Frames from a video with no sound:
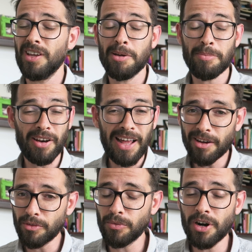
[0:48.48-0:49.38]
about how
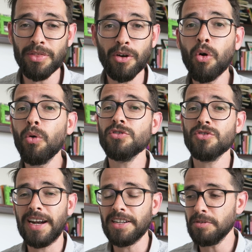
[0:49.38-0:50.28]
to run the whole
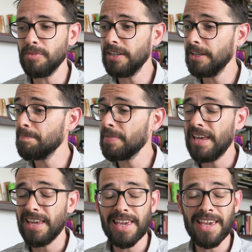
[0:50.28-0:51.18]
strategy meeting.
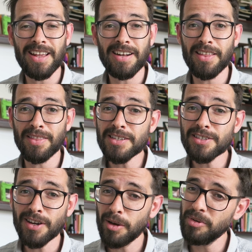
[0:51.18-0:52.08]
And this
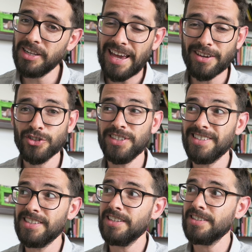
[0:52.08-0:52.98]
company actually
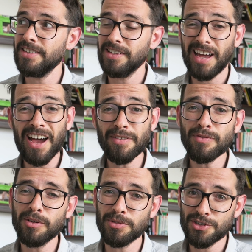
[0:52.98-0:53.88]
sits in
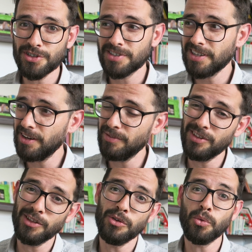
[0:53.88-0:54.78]
Haifa, which is kind of
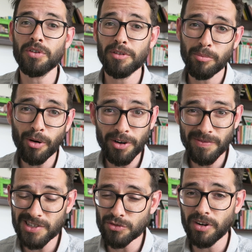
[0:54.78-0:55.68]
in the northern part of
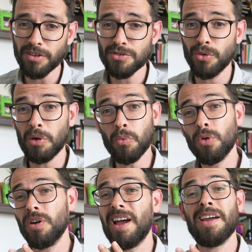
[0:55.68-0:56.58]
Israel, so I
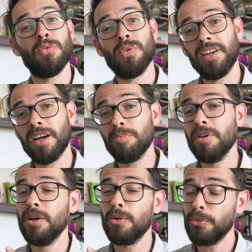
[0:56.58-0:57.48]
had to wake up
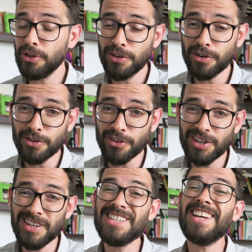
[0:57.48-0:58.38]
really
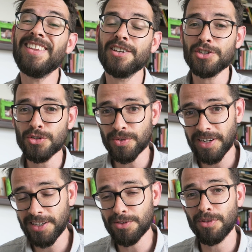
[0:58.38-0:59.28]
early, take the
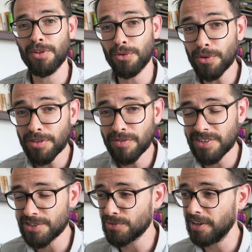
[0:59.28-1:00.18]
train to the north of
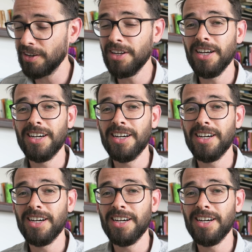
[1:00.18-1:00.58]
Israel